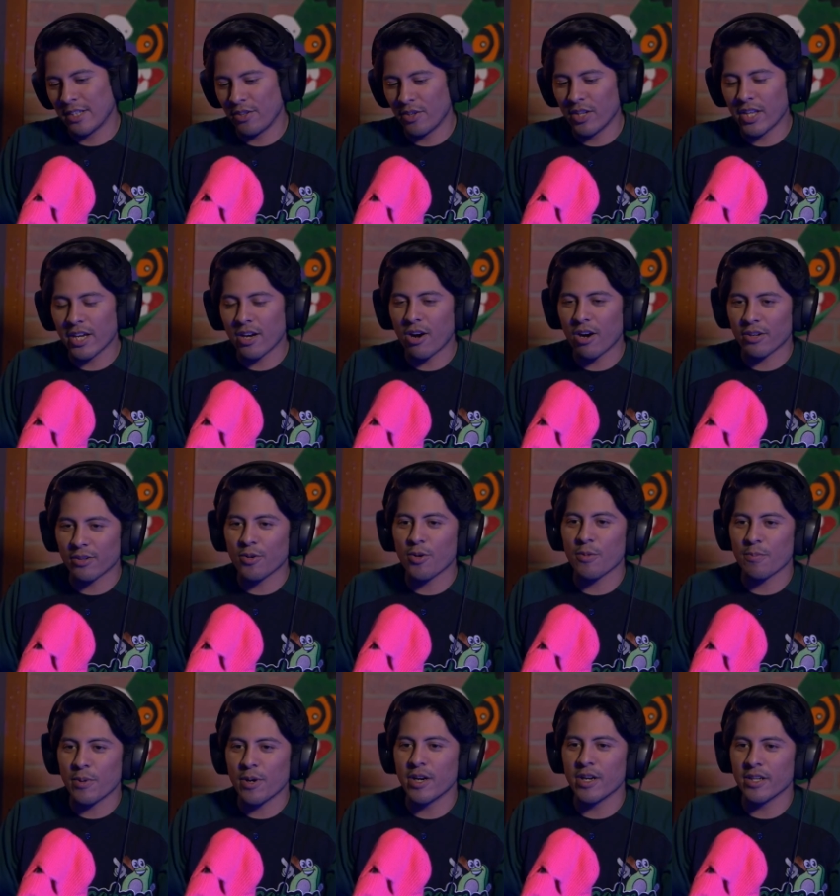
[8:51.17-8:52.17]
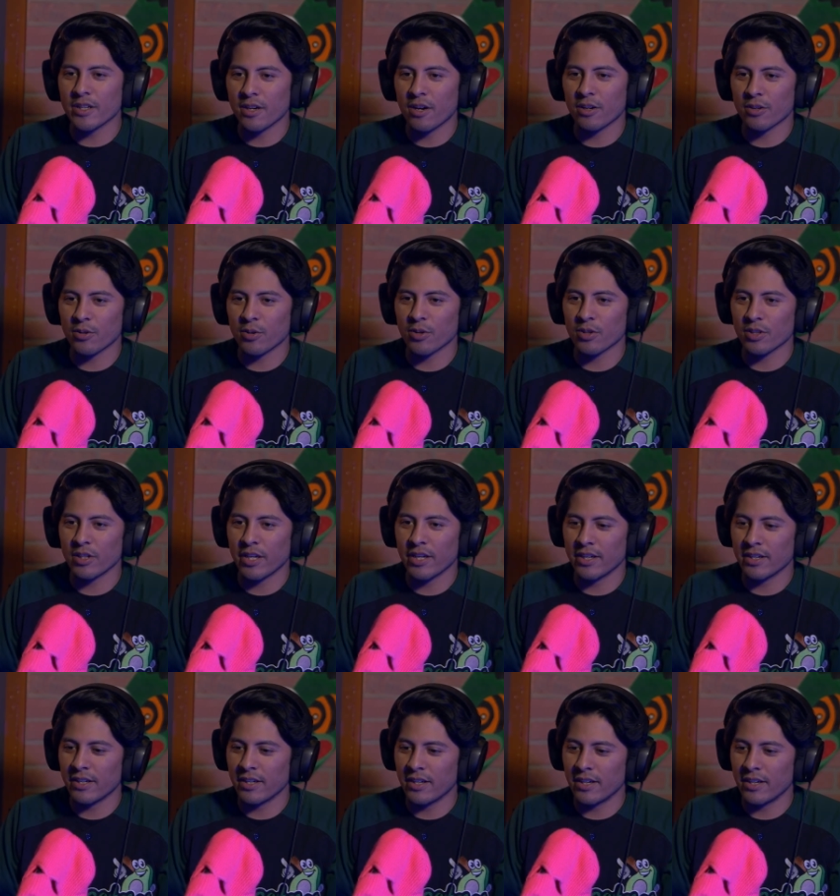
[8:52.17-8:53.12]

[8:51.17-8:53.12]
They're like hardcore punk, hardcore, hardcore like punk.